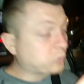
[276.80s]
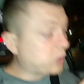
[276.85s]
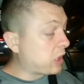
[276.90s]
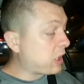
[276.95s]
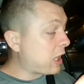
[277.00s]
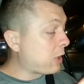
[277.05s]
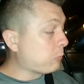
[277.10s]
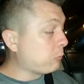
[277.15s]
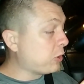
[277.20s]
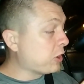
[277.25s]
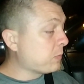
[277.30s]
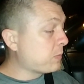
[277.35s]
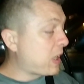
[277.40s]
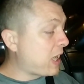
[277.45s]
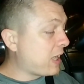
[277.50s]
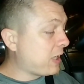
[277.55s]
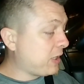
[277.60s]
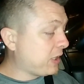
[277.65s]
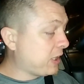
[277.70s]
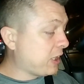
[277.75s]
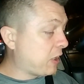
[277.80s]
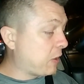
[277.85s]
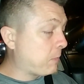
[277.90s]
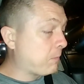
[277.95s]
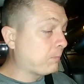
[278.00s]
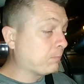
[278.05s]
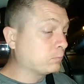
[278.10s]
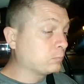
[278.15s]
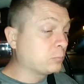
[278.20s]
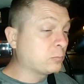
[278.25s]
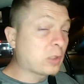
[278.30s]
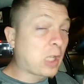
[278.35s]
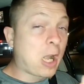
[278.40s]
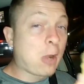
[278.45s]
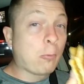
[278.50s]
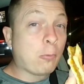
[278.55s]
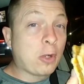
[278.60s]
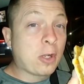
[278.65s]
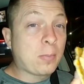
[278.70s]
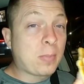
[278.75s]
And I would buy it again.
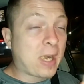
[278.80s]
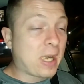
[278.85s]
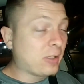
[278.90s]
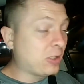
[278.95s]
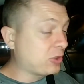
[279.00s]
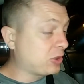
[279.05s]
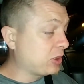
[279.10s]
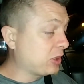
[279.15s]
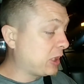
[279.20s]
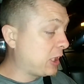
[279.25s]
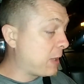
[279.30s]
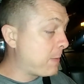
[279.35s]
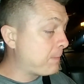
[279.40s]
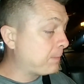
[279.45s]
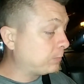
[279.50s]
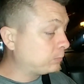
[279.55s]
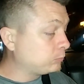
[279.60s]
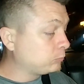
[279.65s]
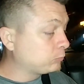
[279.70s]
I would buy this again.